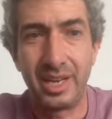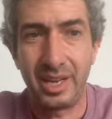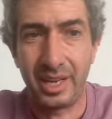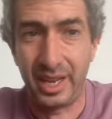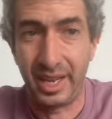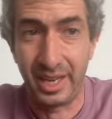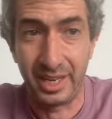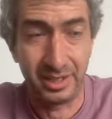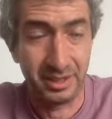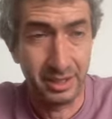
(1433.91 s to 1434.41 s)

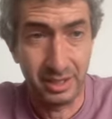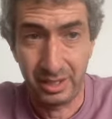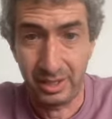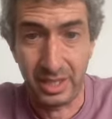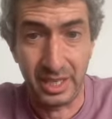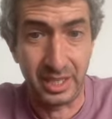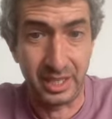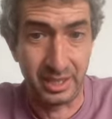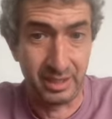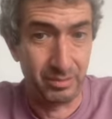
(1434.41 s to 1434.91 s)
And
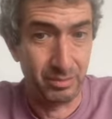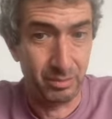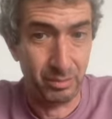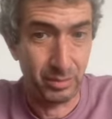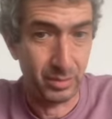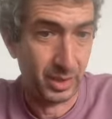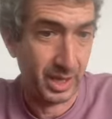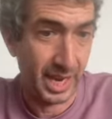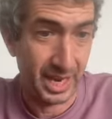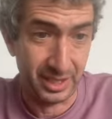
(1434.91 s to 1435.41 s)
it,
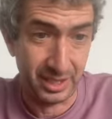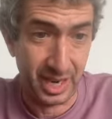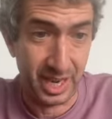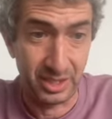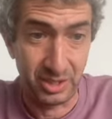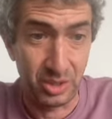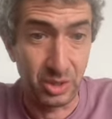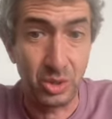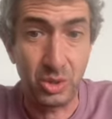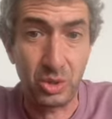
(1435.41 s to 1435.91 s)

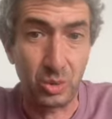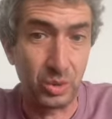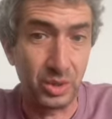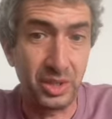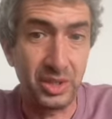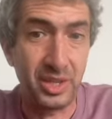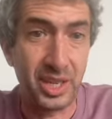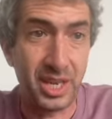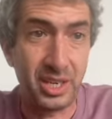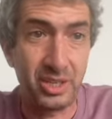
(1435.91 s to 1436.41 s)
as usual,
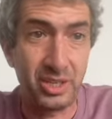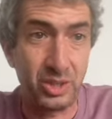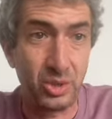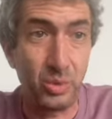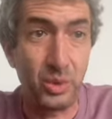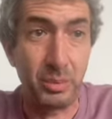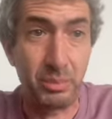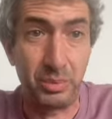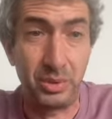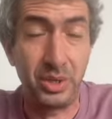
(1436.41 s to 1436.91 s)
they do
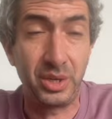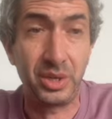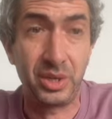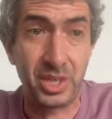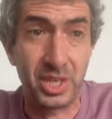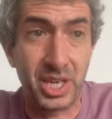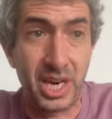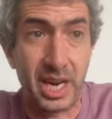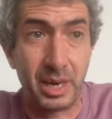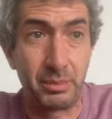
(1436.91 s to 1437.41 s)
a pretty good
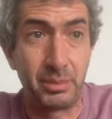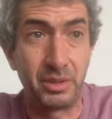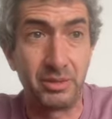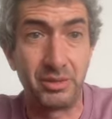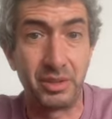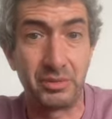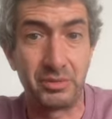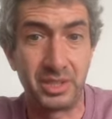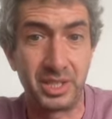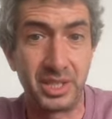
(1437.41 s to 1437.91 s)
job
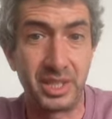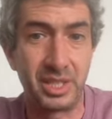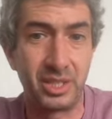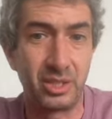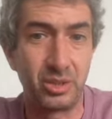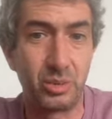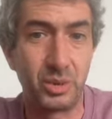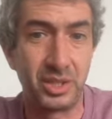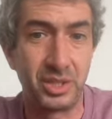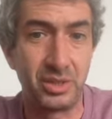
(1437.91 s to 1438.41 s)
of sticking
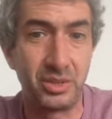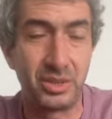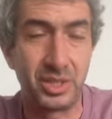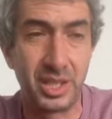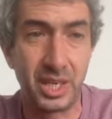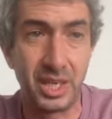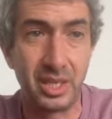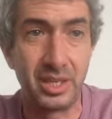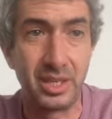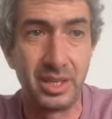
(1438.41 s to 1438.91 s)
to what you
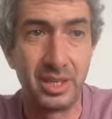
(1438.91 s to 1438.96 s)
say.